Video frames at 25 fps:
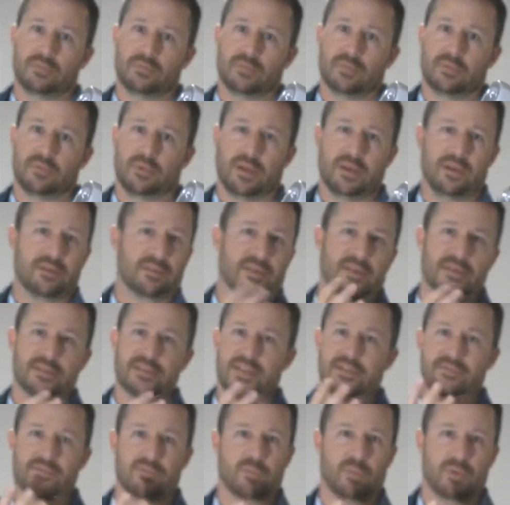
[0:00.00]
okay? And that's
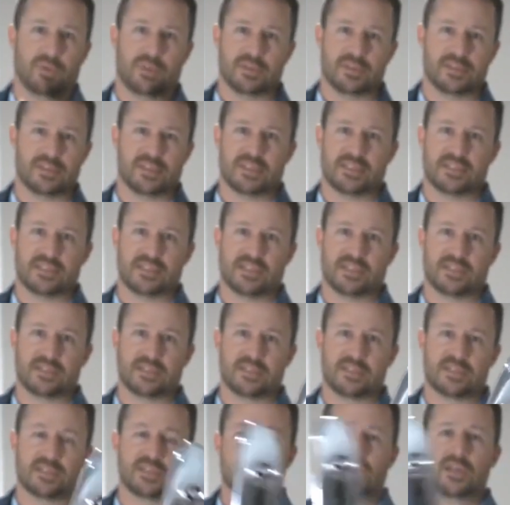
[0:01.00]
even with
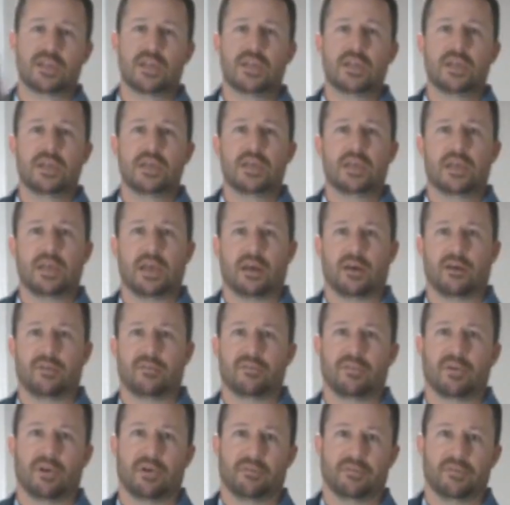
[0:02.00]
assistance
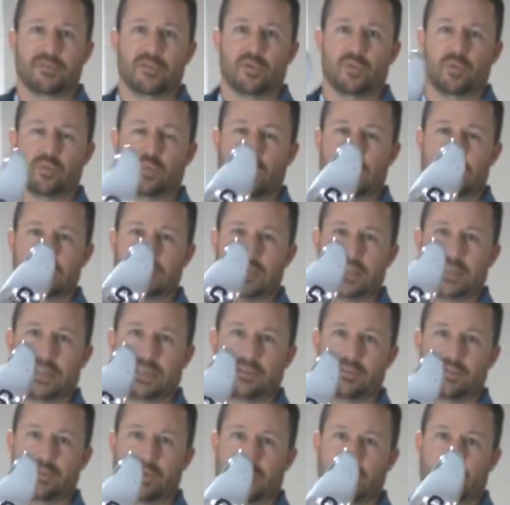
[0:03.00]
of twisting
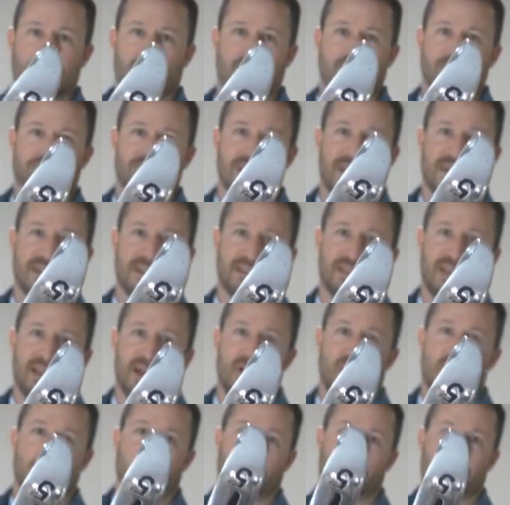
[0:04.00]
and rotating that
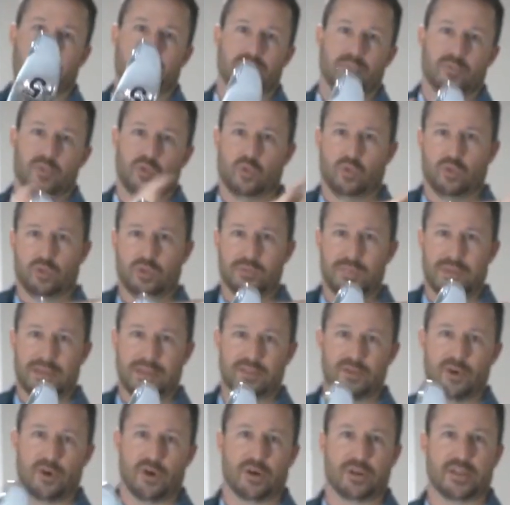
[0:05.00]
arm towards my
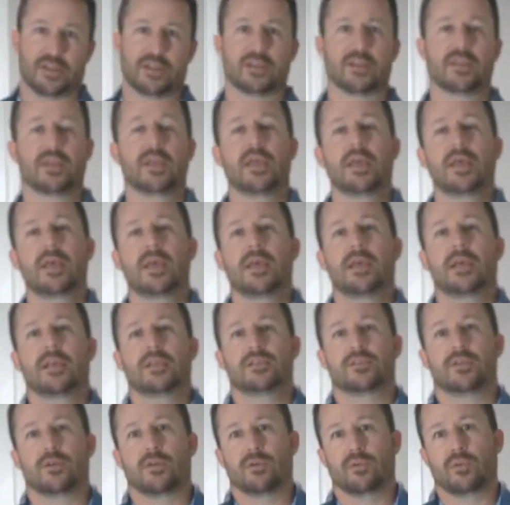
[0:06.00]
target.
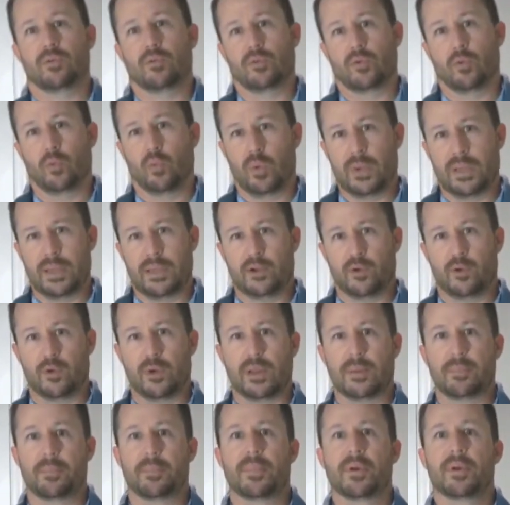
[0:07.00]
So the weak
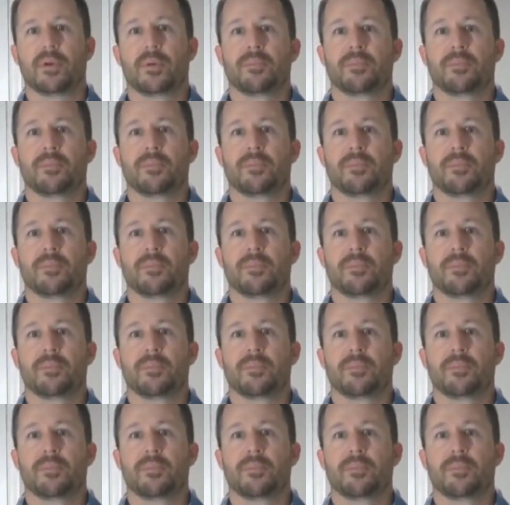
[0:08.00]
grip